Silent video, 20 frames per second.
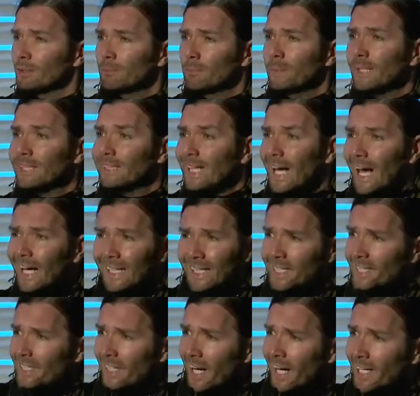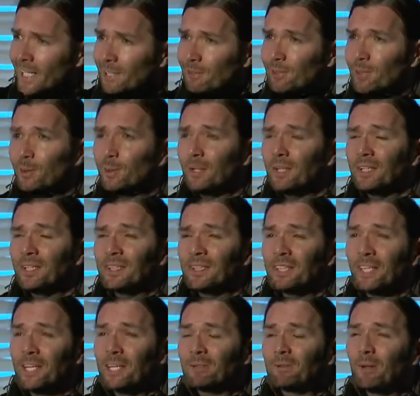Big Daddy's diet, if you will,
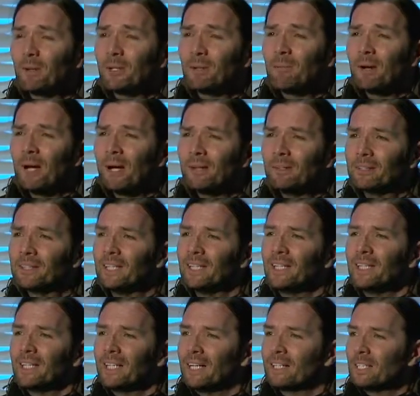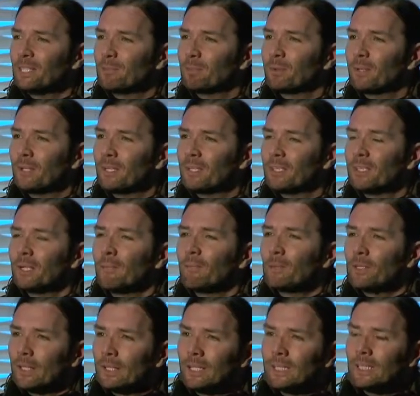that he wrote about in his book,
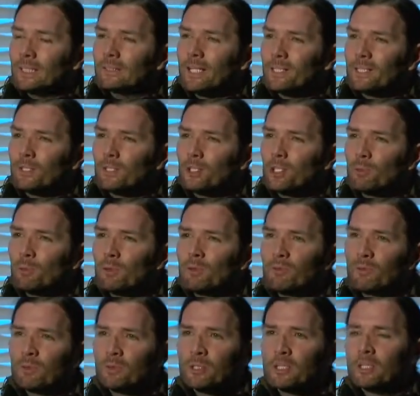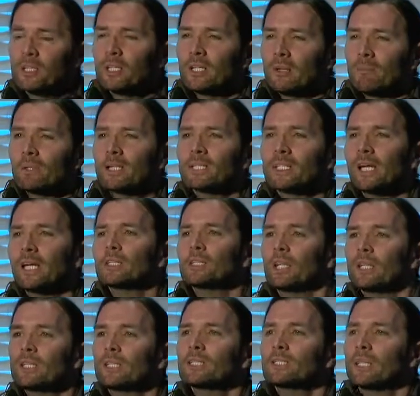eating lots of superfoods. But it's not
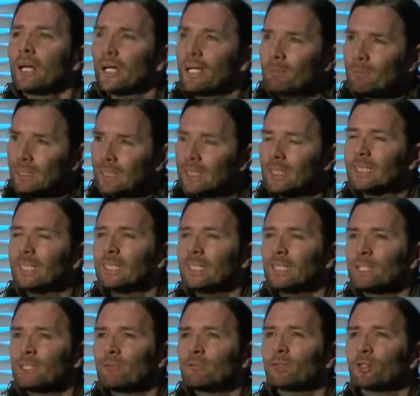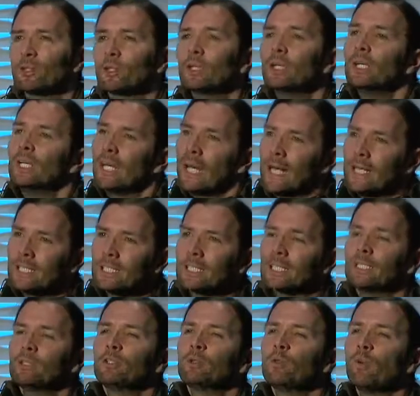just the diet, but the key is
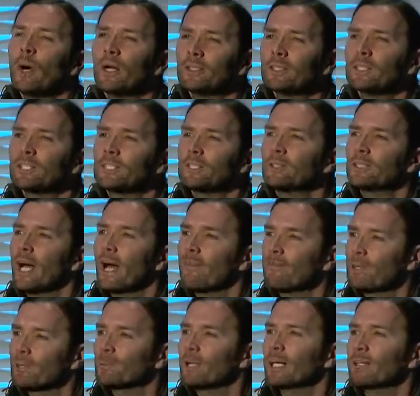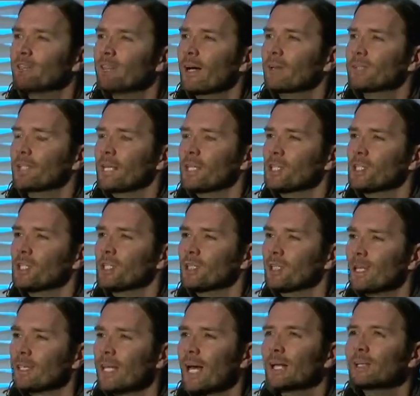you want to still have the right foundation,
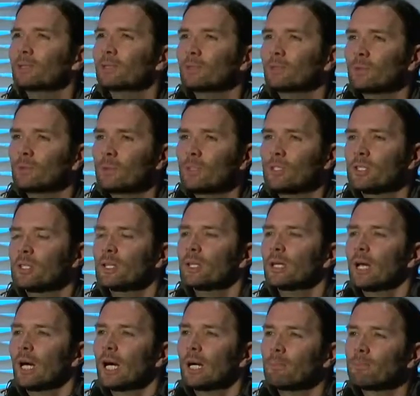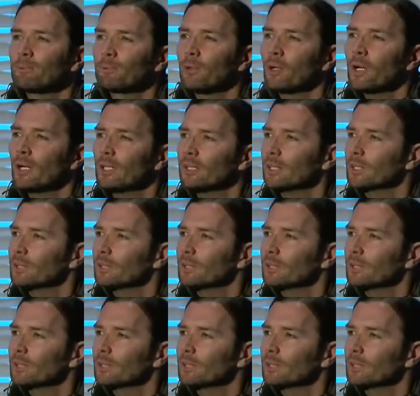and that includes a broad